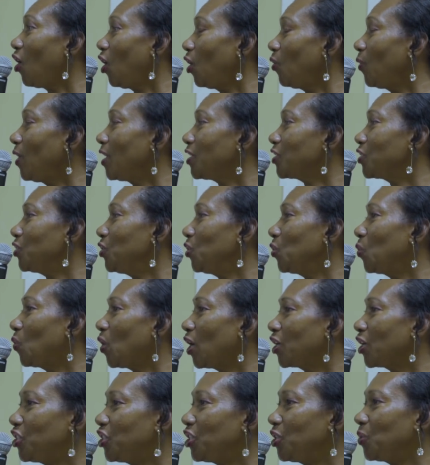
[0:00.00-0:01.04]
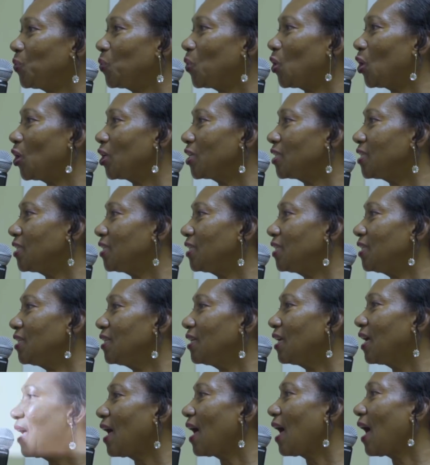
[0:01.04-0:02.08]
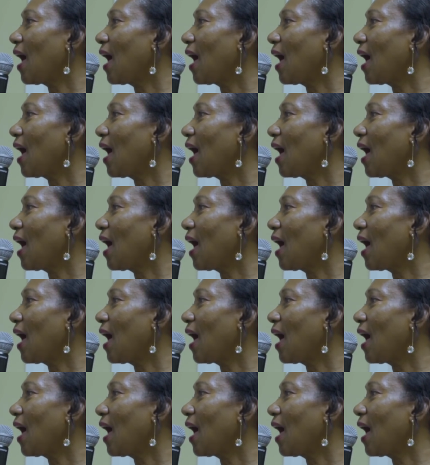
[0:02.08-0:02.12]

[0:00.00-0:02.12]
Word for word: always knew she wanted.